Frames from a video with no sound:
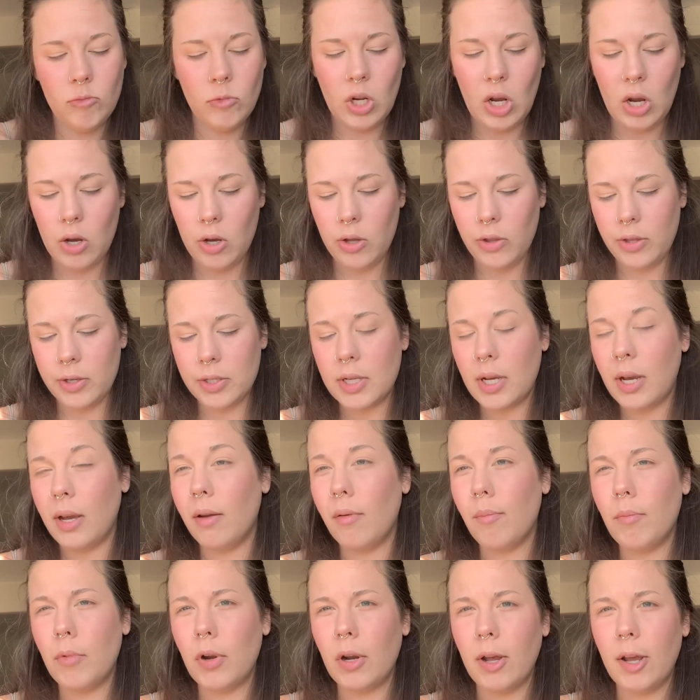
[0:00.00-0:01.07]
all the
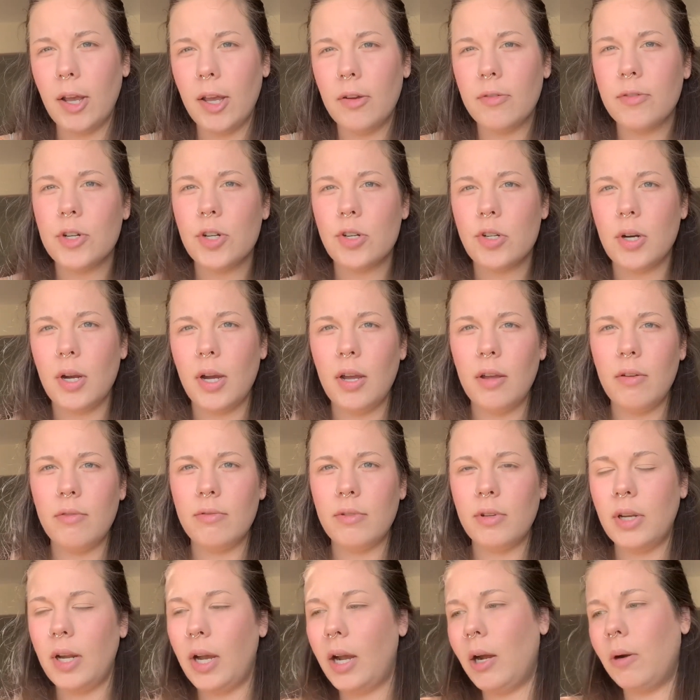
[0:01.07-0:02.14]
time when I have to drive
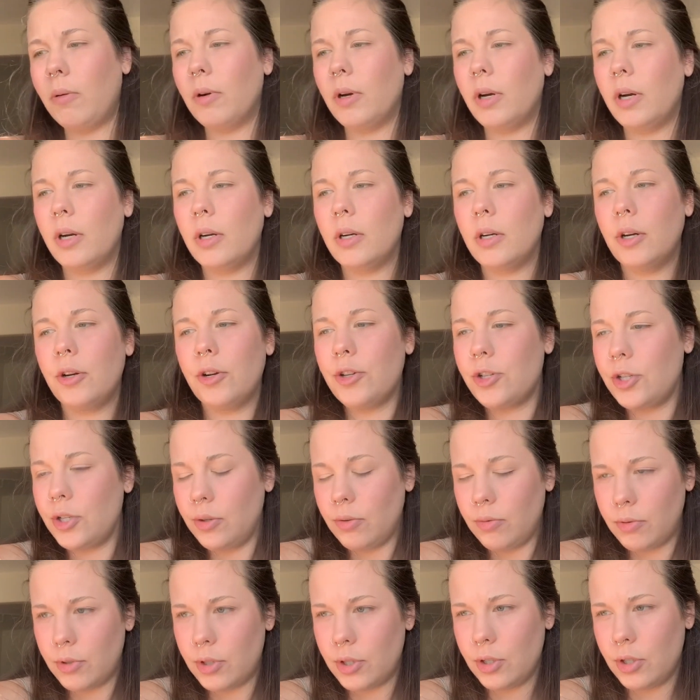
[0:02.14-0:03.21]
an hour or
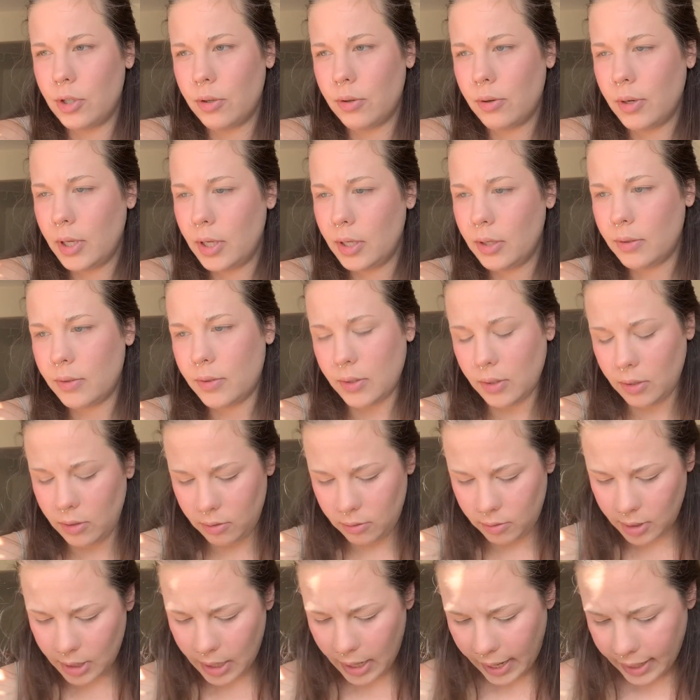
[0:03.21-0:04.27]
two to do it. So
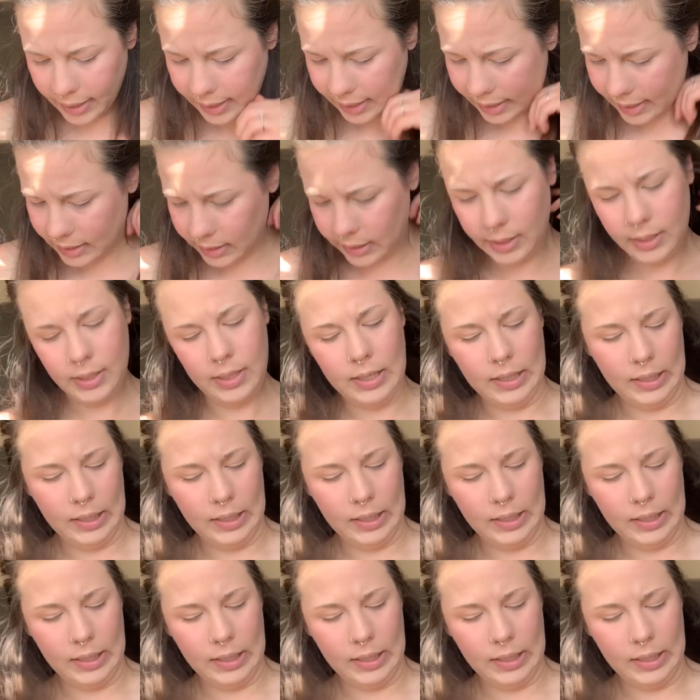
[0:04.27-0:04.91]
I get it.